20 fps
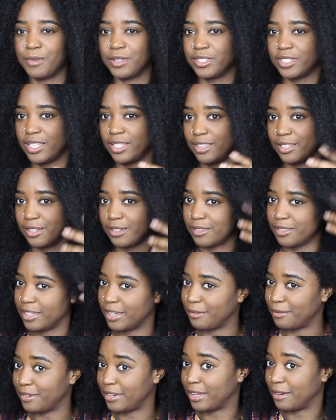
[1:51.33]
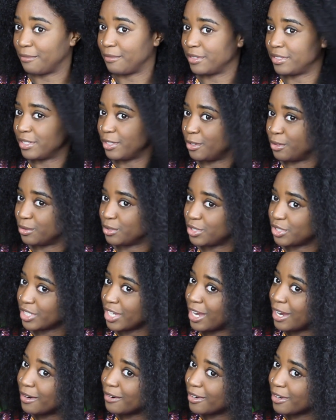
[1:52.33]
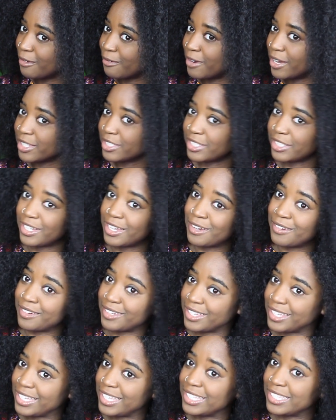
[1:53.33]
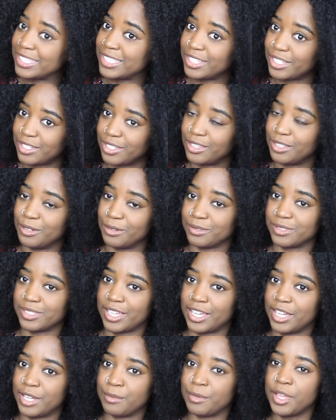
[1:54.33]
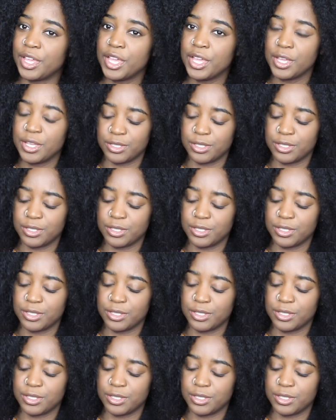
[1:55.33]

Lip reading: which I learned that when I went to go shower and wash it out, it took a long time.